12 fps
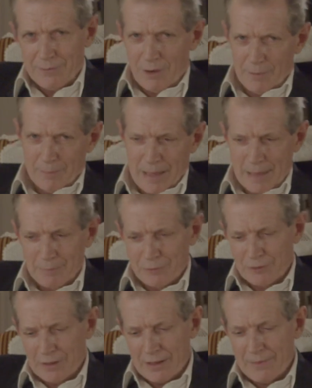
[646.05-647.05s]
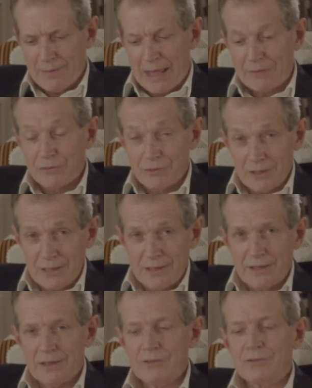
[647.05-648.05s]
from Hampshire, had seen
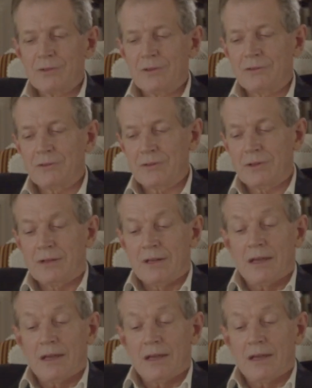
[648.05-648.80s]
his solicitor,